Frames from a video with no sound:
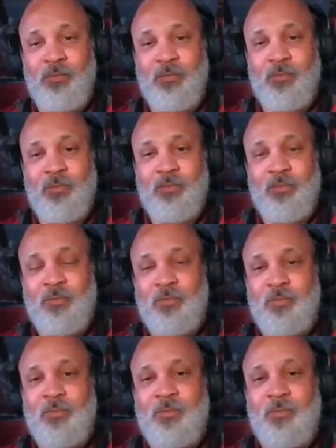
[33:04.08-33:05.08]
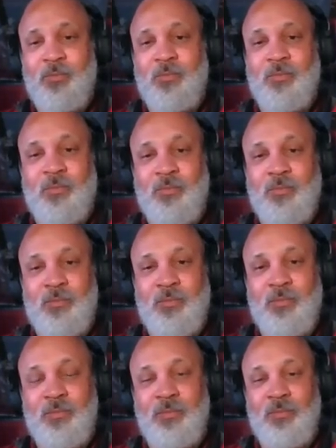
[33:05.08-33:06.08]

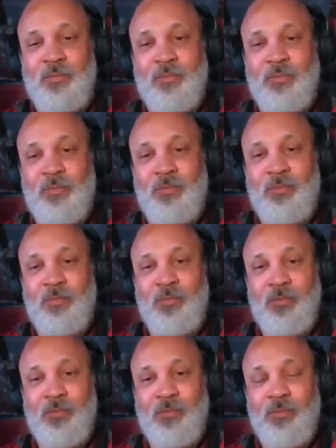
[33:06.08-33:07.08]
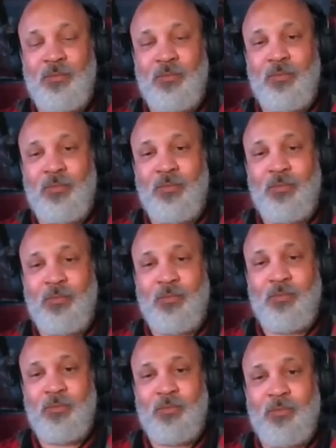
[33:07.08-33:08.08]

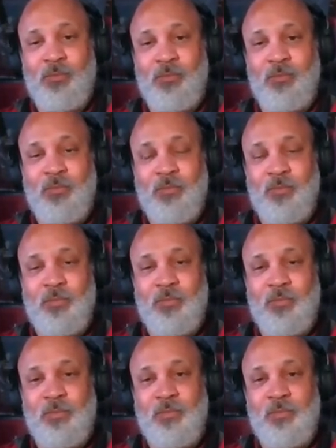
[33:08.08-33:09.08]
(not speaking)